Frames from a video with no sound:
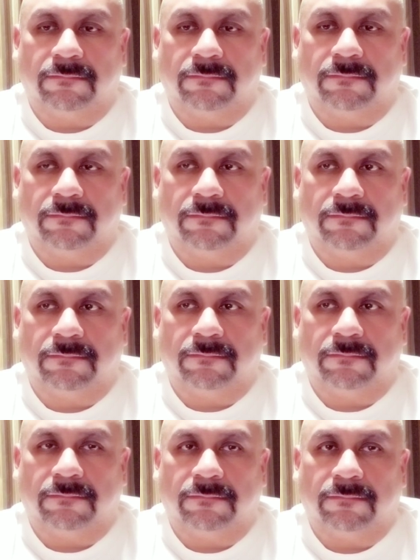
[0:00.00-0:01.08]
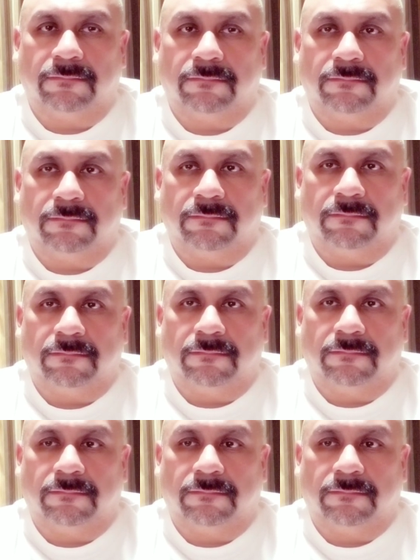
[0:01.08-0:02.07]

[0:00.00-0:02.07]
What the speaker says: The person shown says nothing.